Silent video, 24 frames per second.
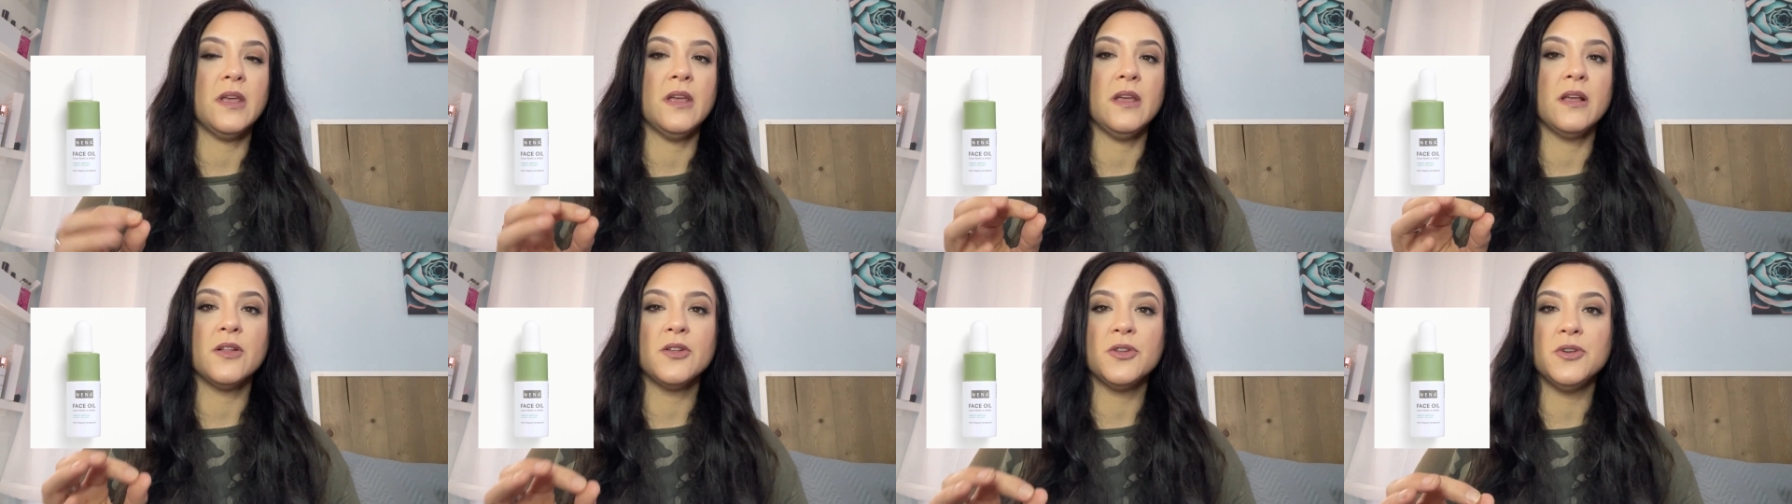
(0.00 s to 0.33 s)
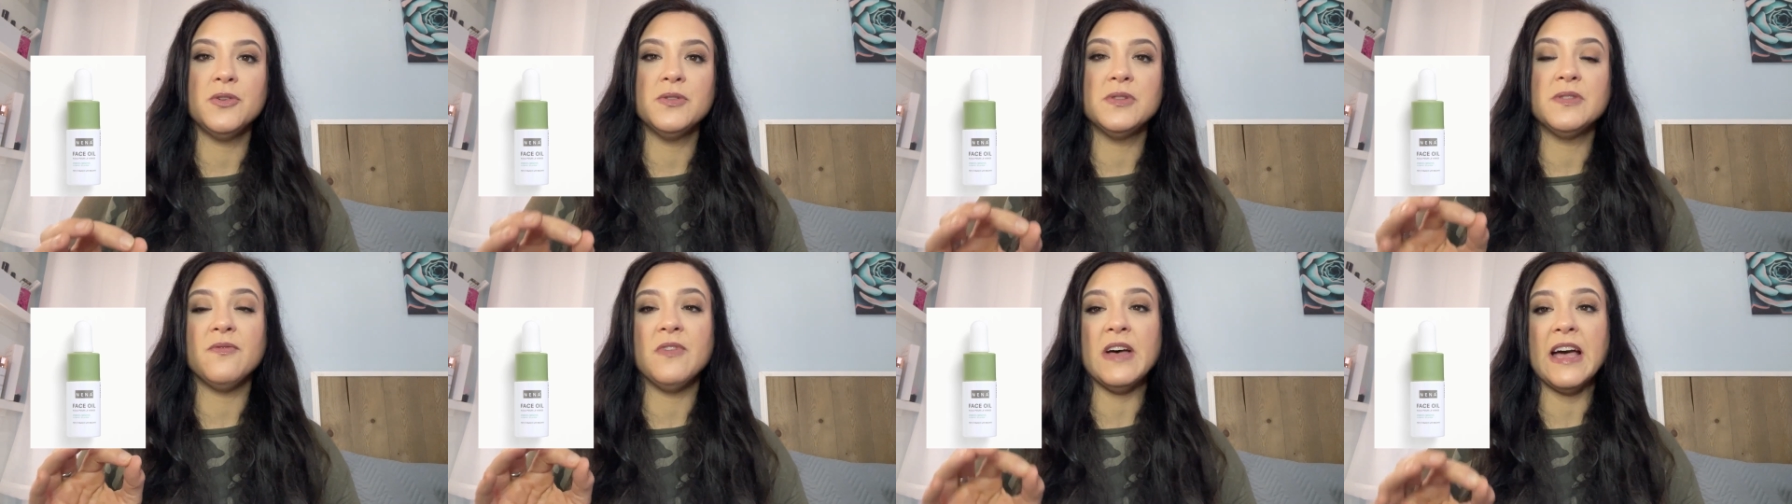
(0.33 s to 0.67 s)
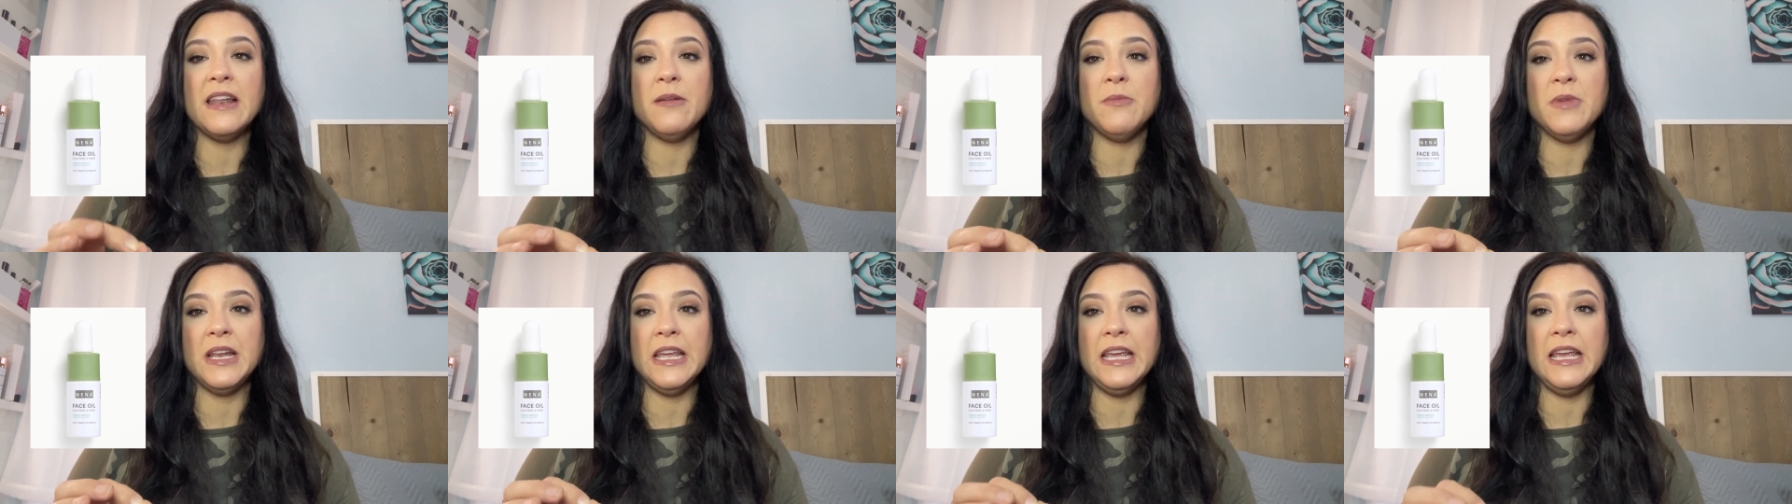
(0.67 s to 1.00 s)
It includes
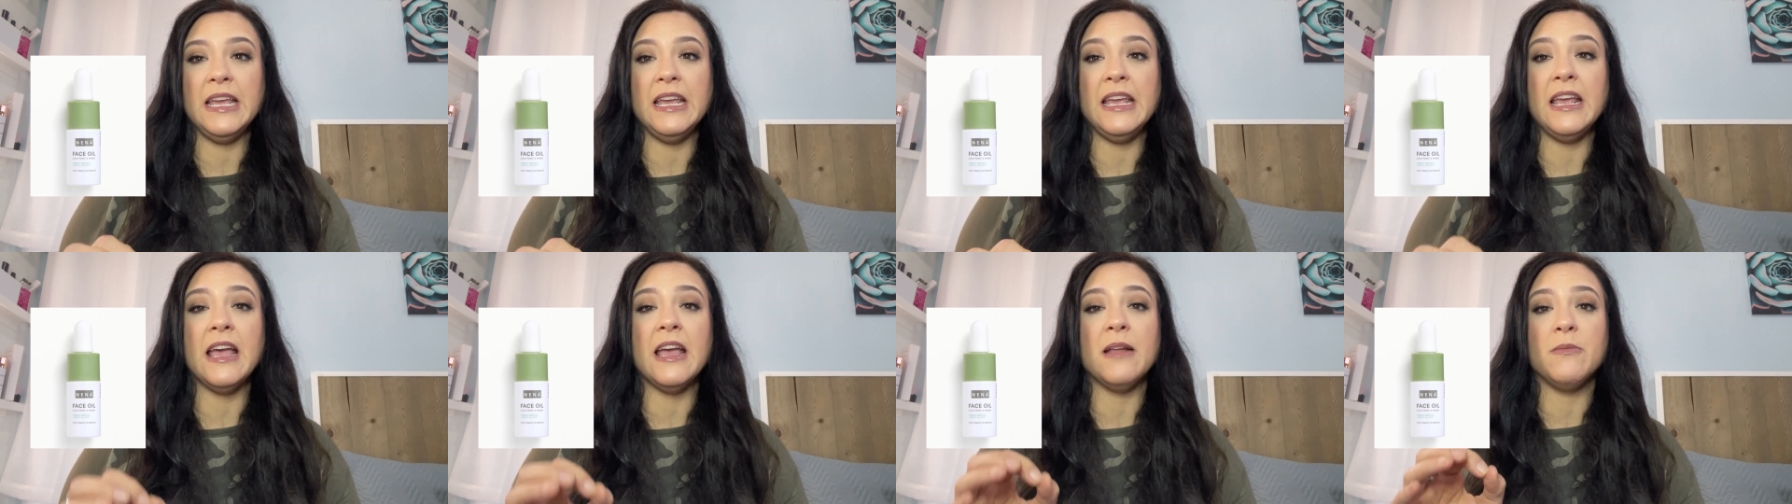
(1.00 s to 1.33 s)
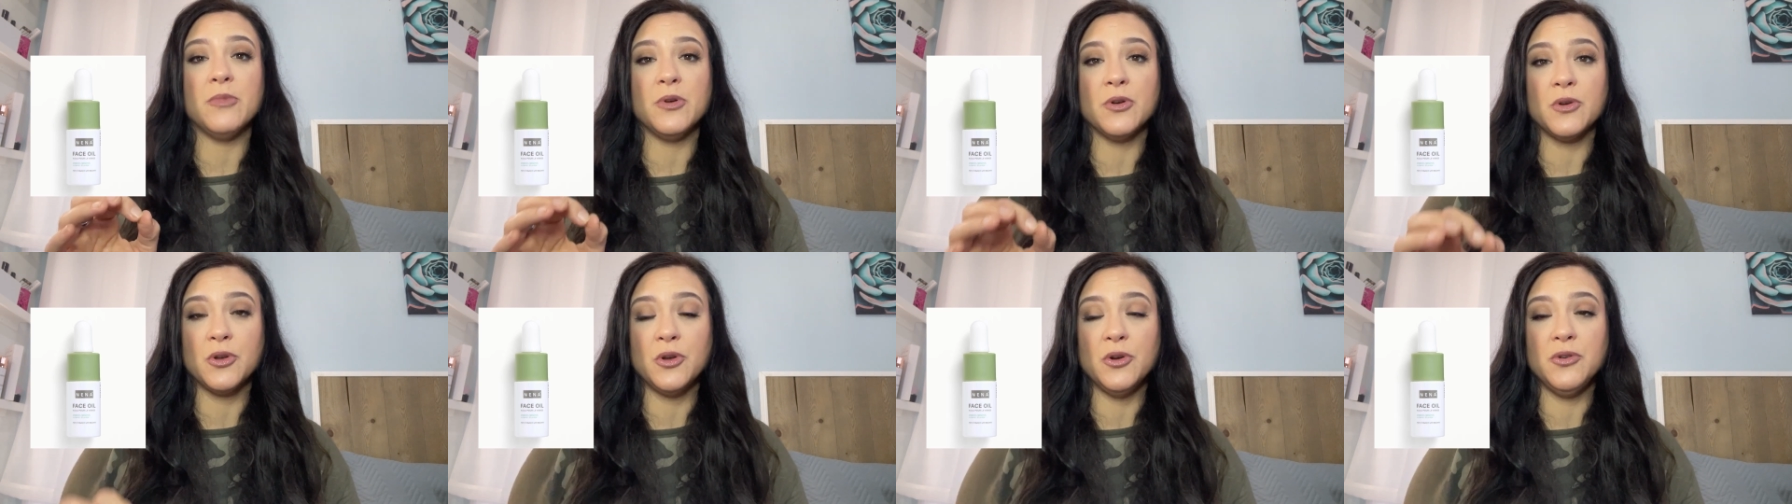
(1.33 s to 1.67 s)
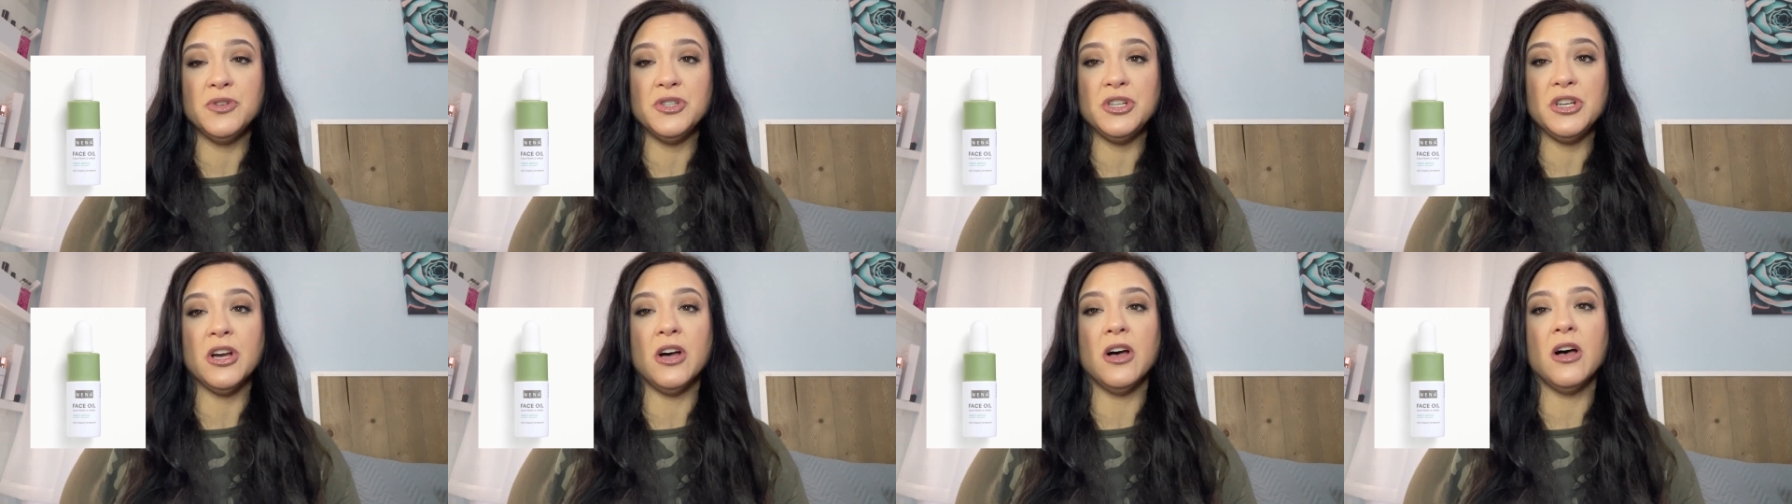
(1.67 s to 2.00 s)
vitamin E and
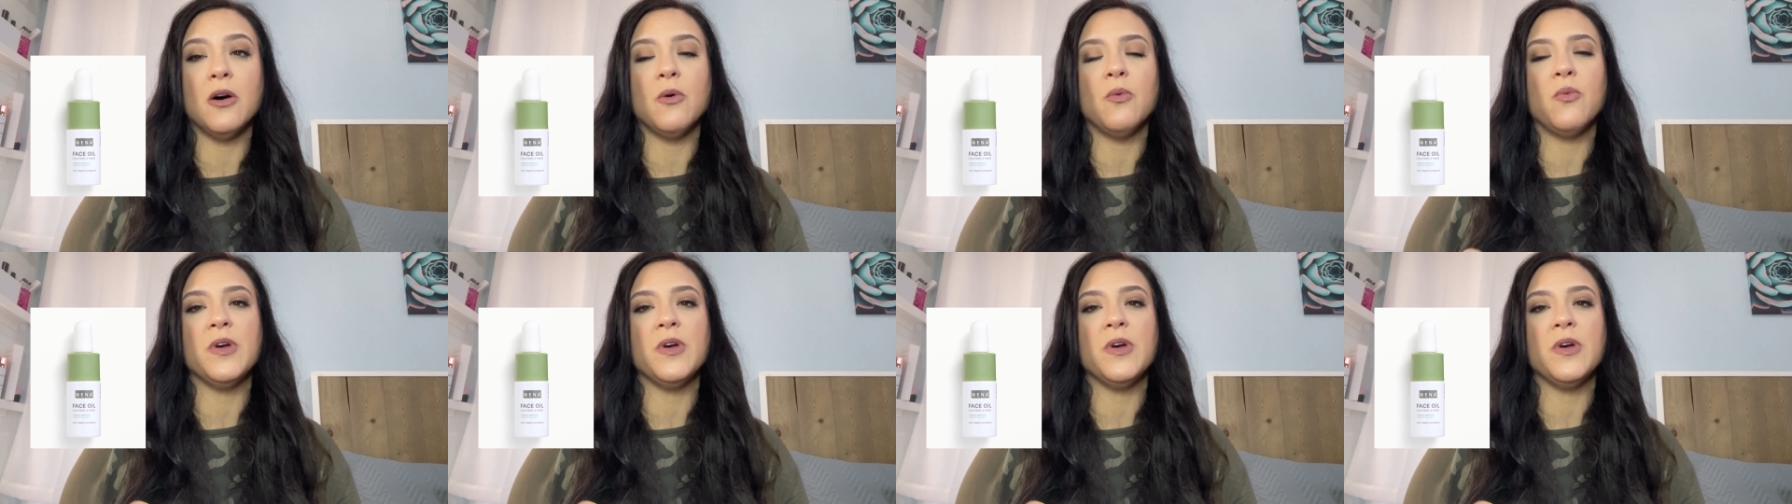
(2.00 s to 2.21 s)
bakuchiol,